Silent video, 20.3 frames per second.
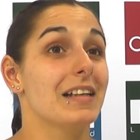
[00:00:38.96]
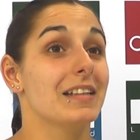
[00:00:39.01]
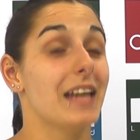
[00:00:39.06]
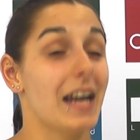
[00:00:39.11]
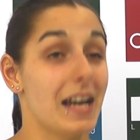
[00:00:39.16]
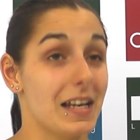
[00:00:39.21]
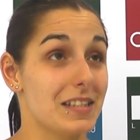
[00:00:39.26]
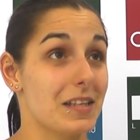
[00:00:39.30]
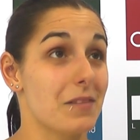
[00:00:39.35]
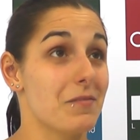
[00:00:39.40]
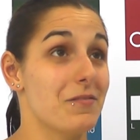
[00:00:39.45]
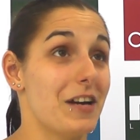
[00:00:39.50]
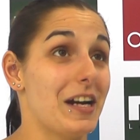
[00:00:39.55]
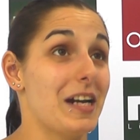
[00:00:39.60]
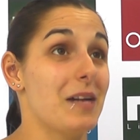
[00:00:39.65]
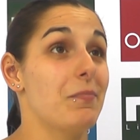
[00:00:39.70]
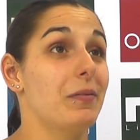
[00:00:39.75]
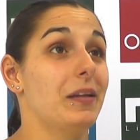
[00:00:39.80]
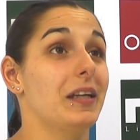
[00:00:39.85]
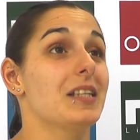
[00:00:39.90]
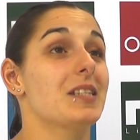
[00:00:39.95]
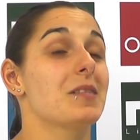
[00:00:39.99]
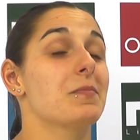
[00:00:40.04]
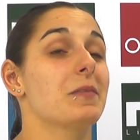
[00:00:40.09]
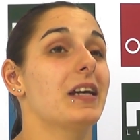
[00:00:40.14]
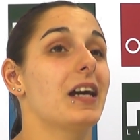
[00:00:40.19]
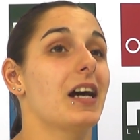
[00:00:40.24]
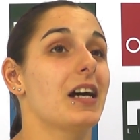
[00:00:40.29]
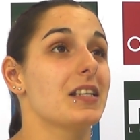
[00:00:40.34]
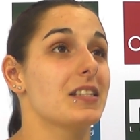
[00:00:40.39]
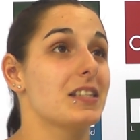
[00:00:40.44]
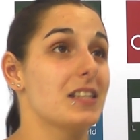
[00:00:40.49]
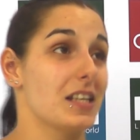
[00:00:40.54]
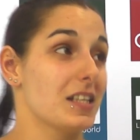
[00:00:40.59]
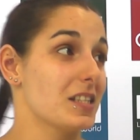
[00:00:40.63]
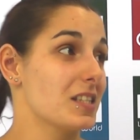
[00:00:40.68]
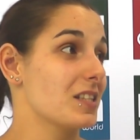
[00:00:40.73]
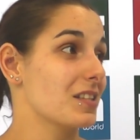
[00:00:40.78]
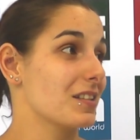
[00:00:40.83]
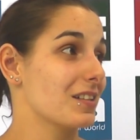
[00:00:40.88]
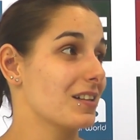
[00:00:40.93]
Yes, I'm very pleased because
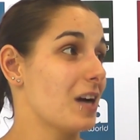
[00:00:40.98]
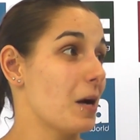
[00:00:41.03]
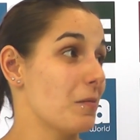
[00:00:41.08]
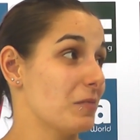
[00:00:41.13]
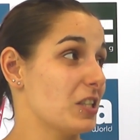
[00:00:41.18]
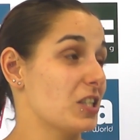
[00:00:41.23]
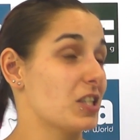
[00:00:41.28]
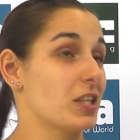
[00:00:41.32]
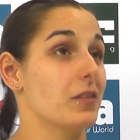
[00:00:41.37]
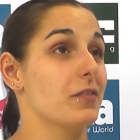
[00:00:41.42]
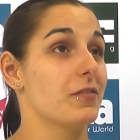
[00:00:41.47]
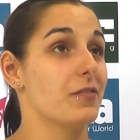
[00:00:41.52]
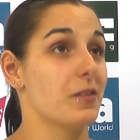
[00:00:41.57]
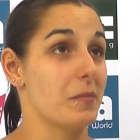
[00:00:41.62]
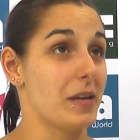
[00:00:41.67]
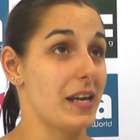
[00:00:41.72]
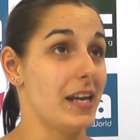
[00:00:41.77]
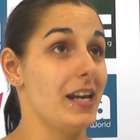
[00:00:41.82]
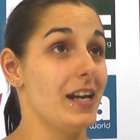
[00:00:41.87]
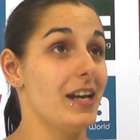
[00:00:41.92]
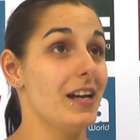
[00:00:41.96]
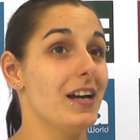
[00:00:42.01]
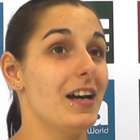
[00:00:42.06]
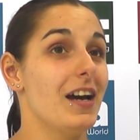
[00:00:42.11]
this competition for me